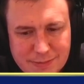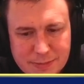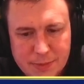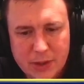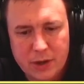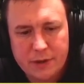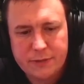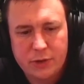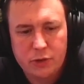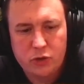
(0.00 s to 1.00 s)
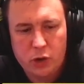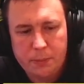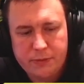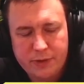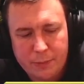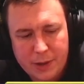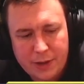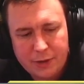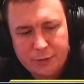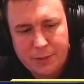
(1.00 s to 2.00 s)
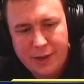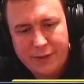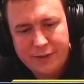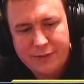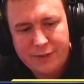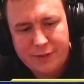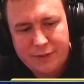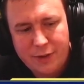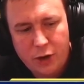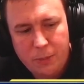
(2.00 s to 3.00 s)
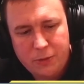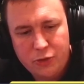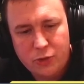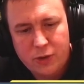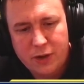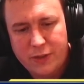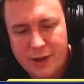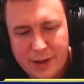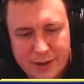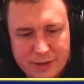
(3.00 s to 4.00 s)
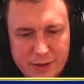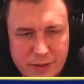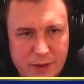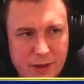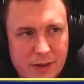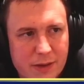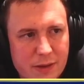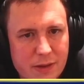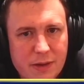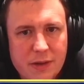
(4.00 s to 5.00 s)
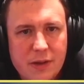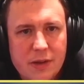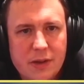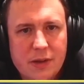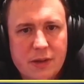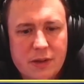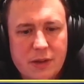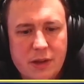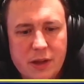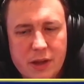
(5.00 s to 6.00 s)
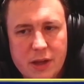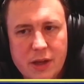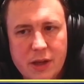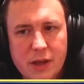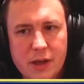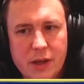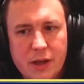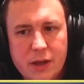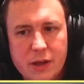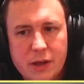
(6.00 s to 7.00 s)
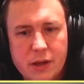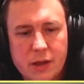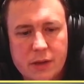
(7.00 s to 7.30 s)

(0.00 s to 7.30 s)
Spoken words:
We've got enough 2-drops that we can just play this and hope to draw another land, I think. Yeah, okay.